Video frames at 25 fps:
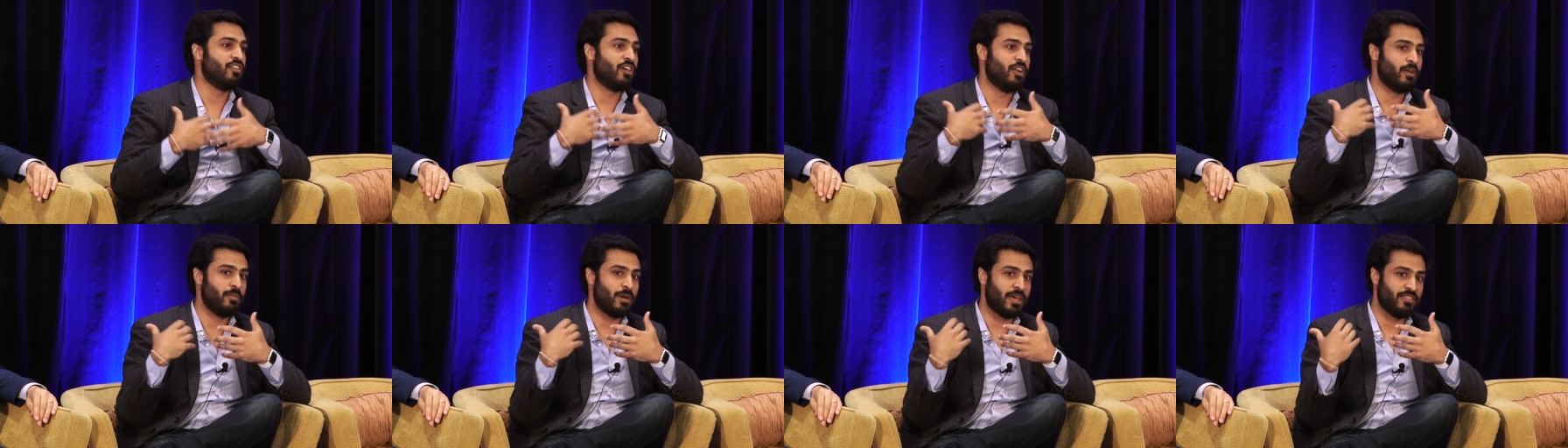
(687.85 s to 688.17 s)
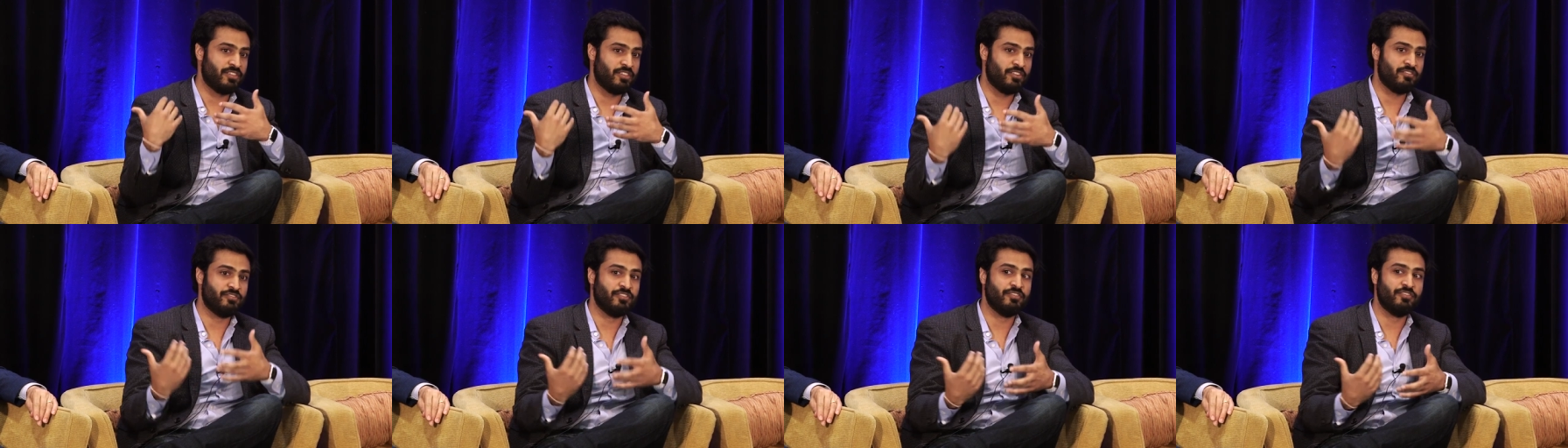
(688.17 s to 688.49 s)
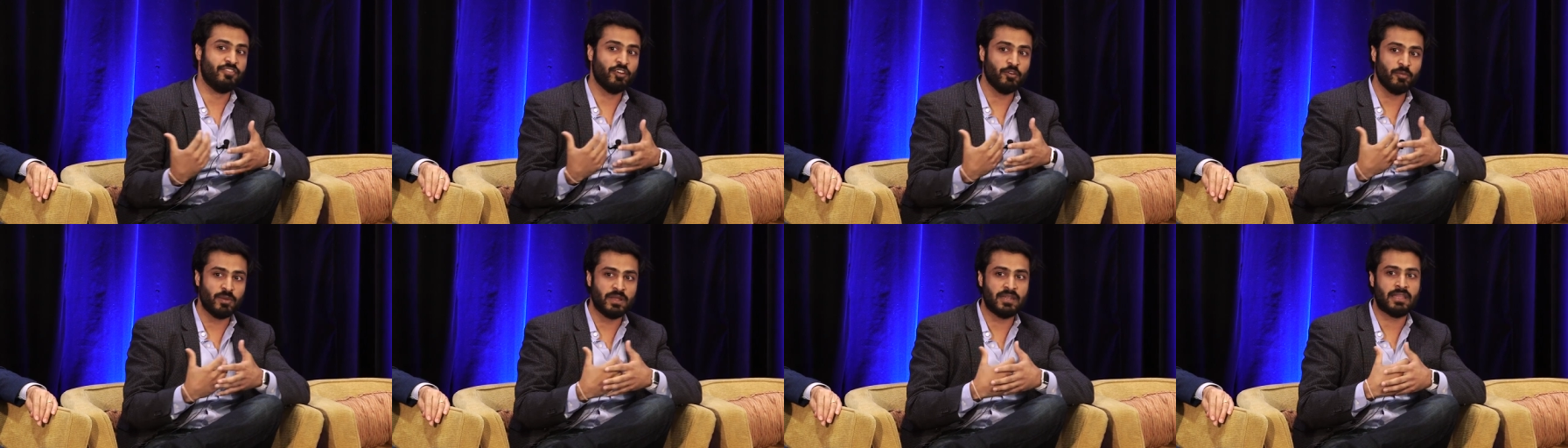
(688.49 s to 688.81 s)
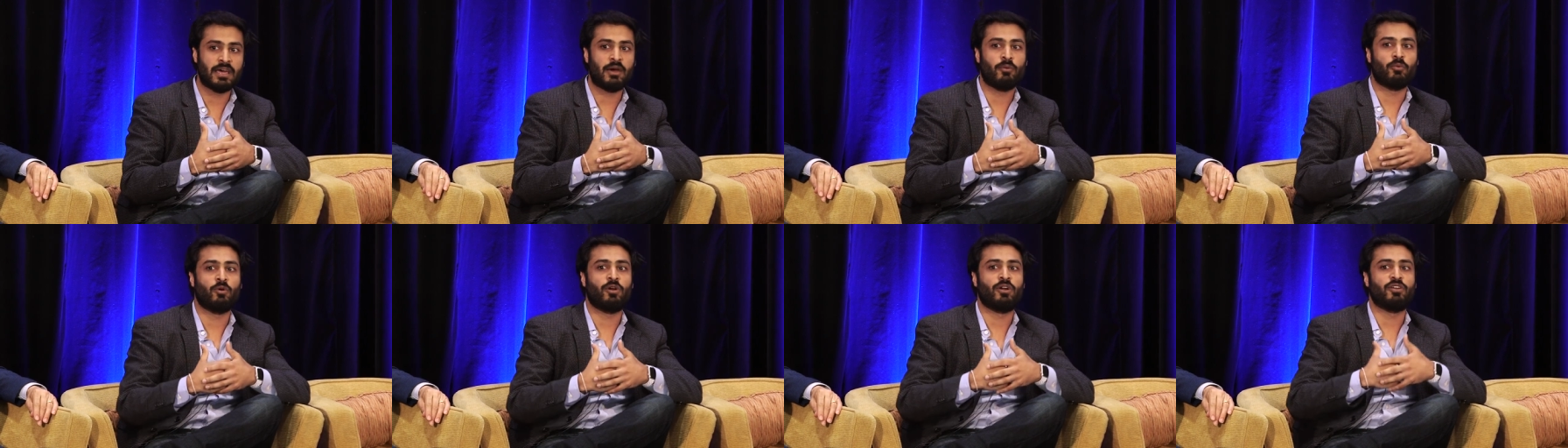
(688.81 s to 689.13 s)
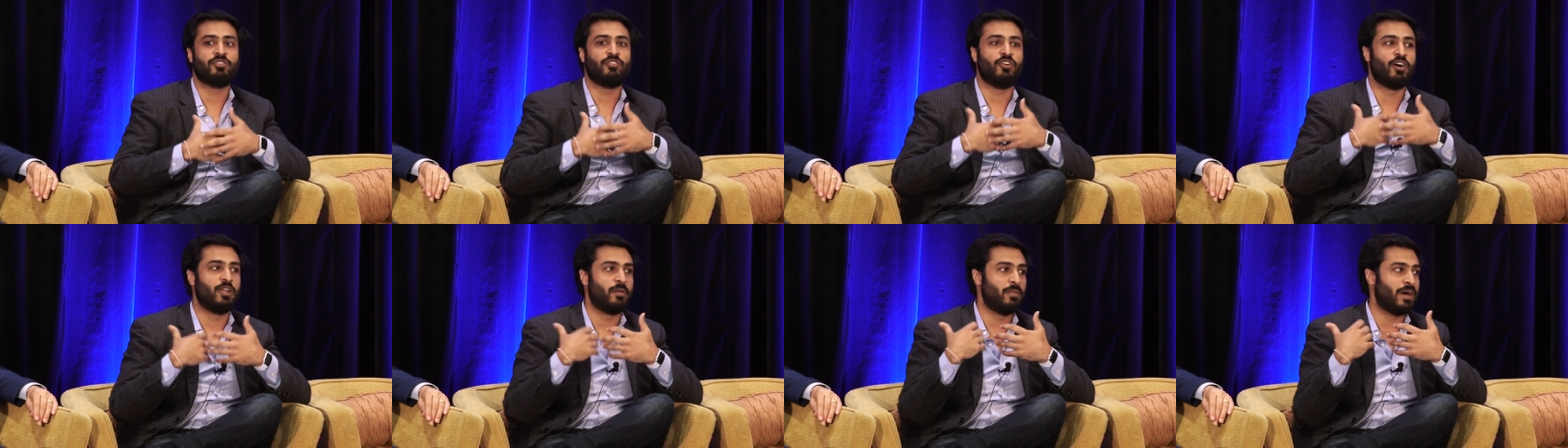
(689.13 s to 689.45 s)
thought about their fulfillment
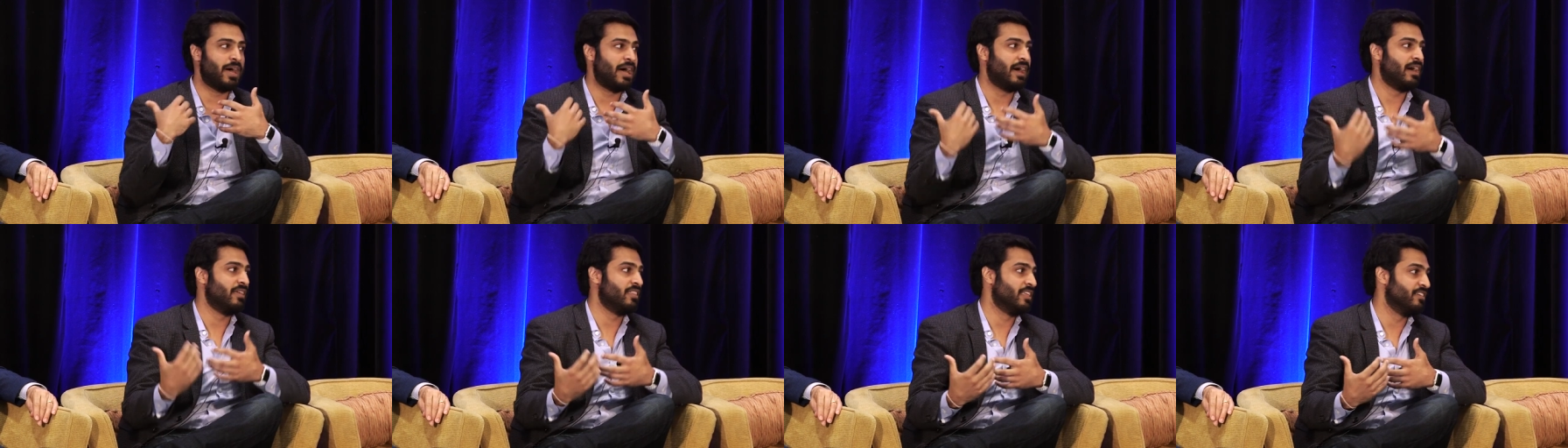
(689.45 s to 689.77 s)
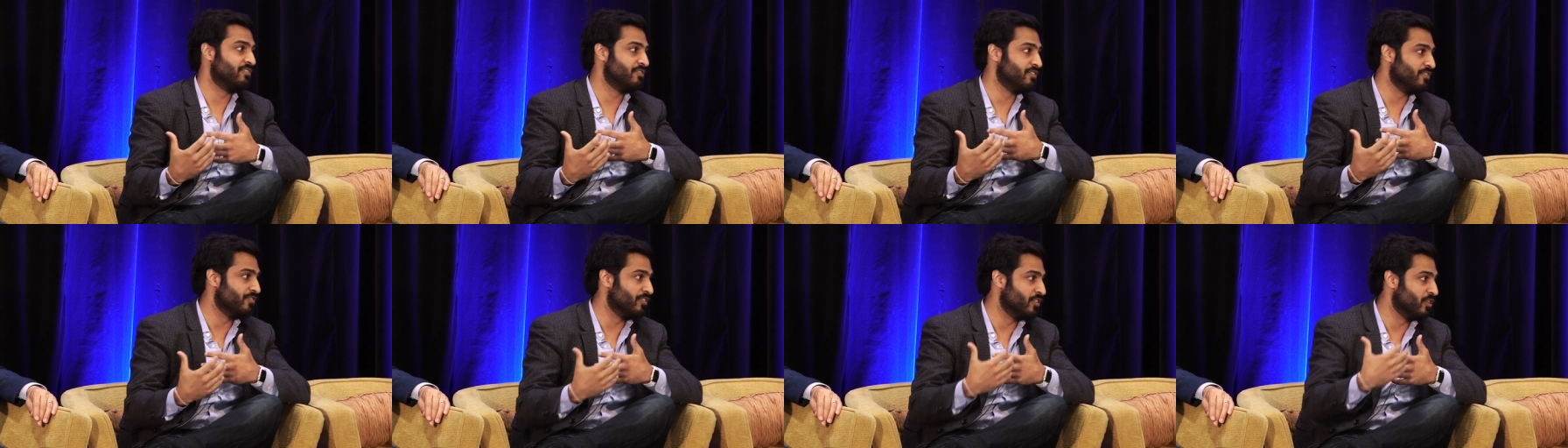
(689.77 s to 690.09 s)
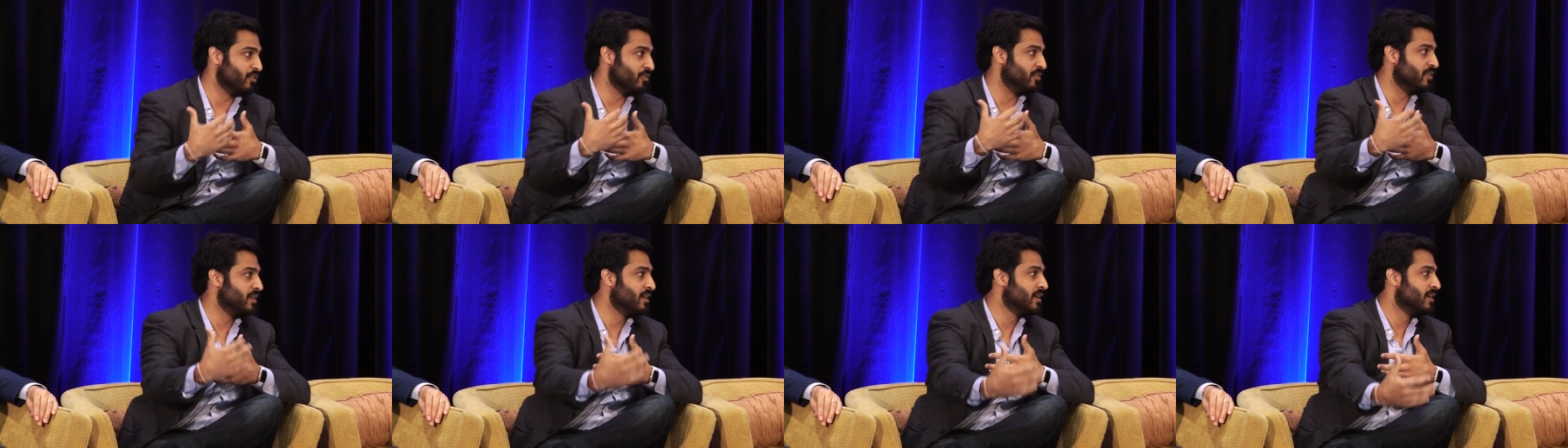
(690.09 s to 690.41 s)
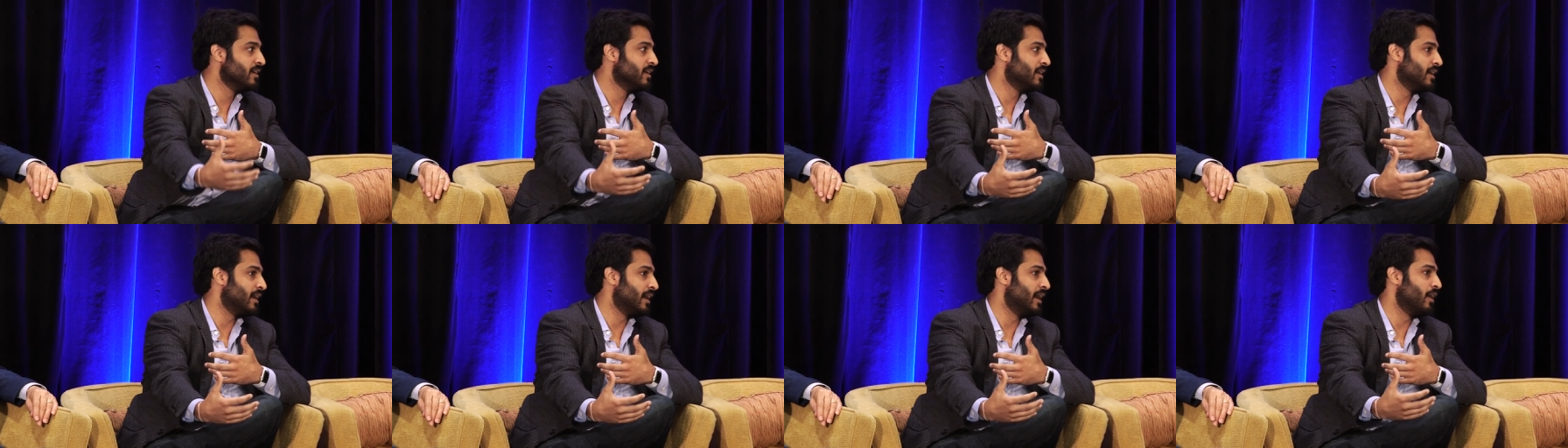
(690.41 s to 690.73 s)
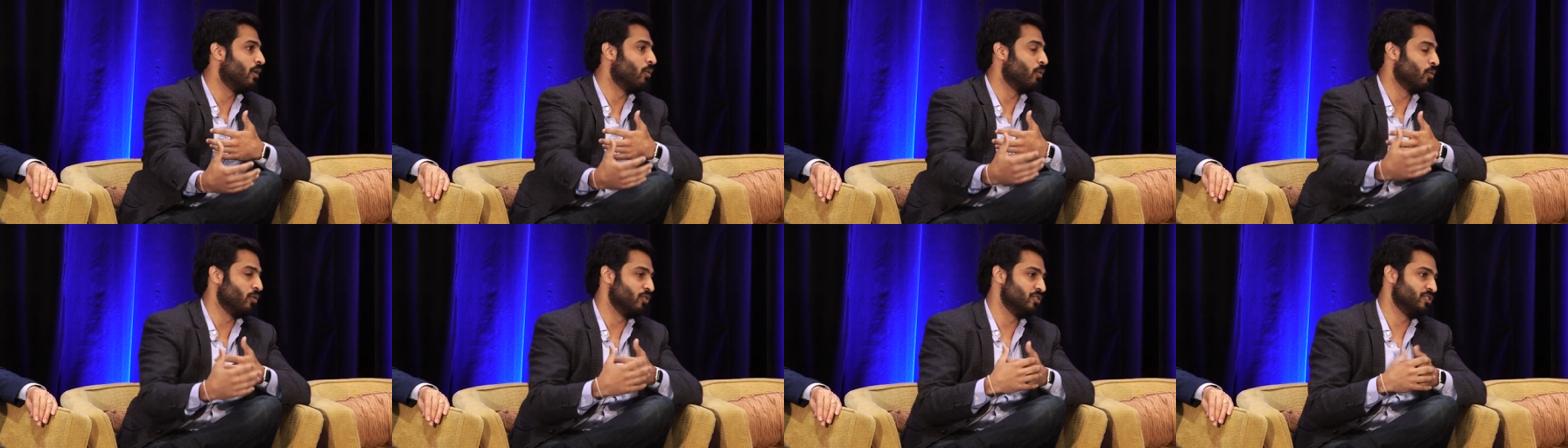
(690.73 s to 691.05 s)
network, thought about how they fulfilled
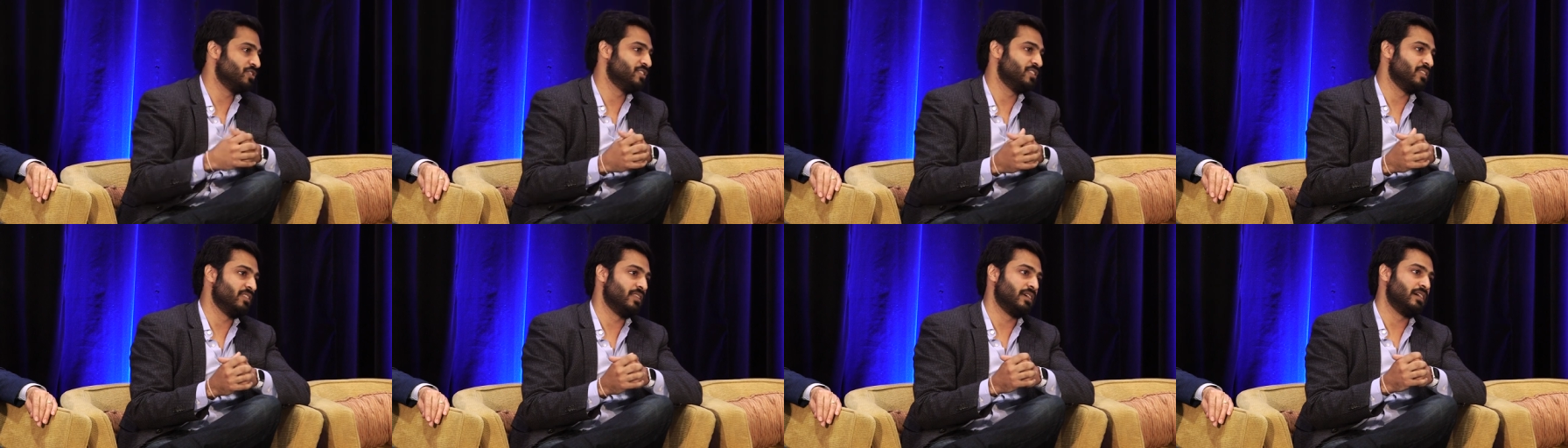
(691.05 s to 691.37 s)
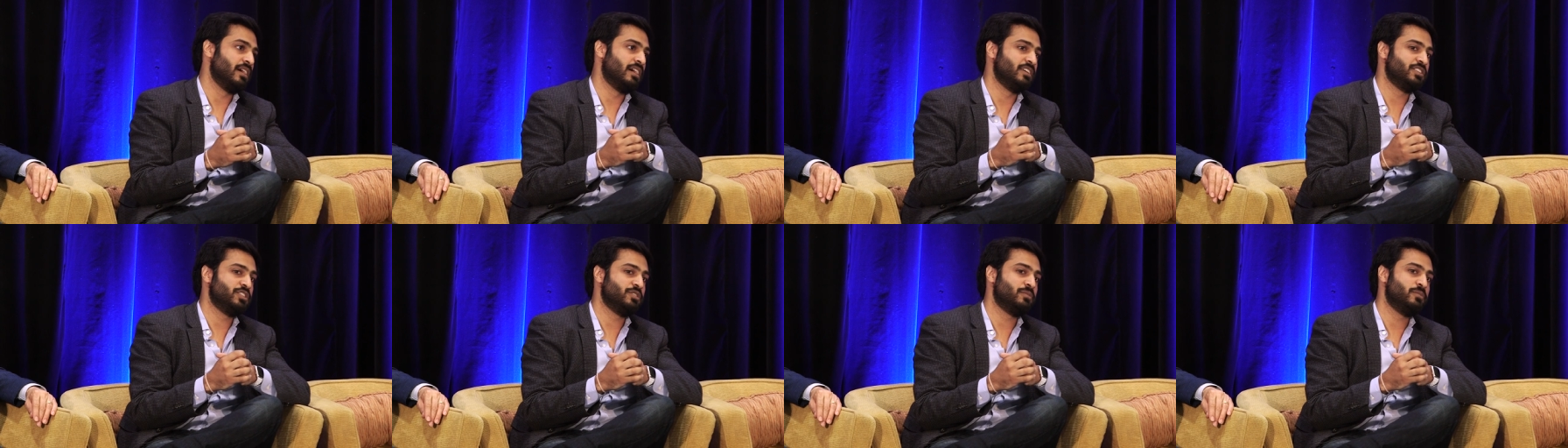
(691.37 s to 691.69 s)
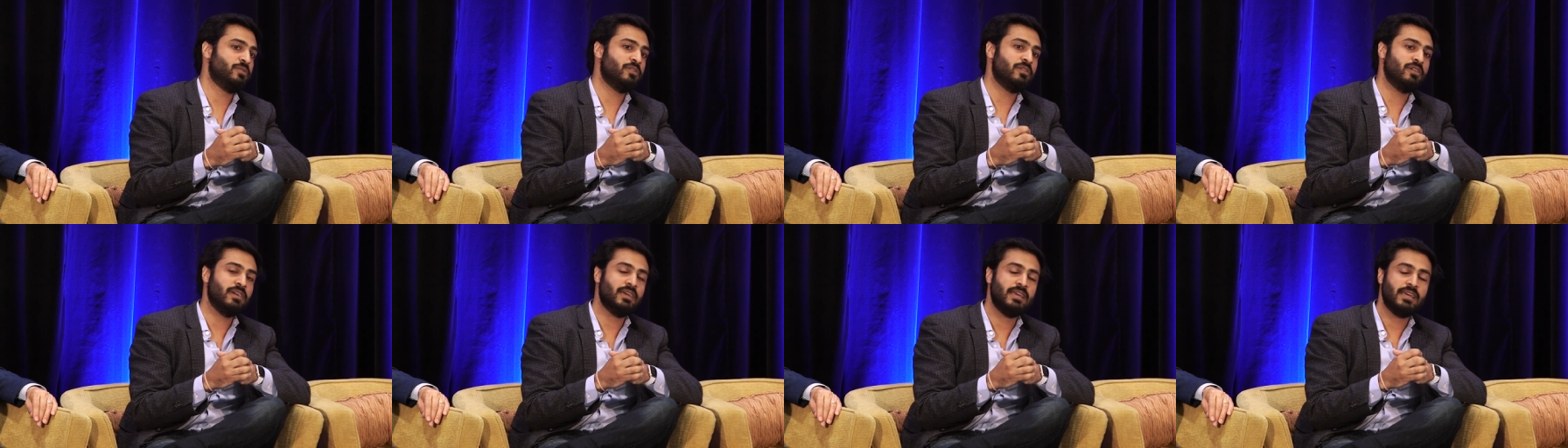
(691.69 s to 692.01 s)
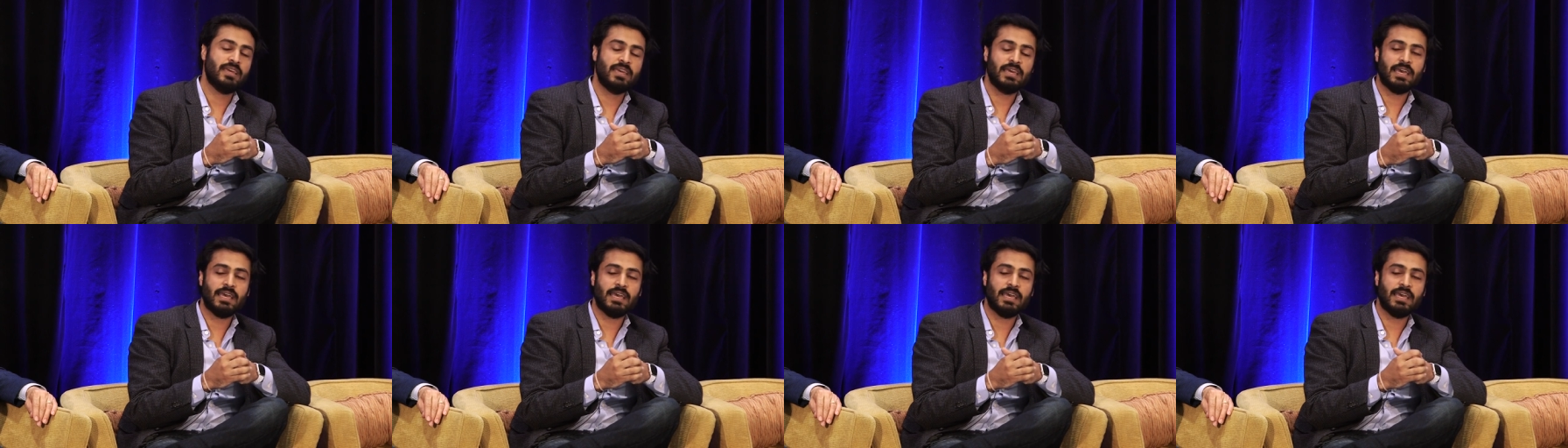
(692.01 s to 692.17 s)
uh, orders to the customer.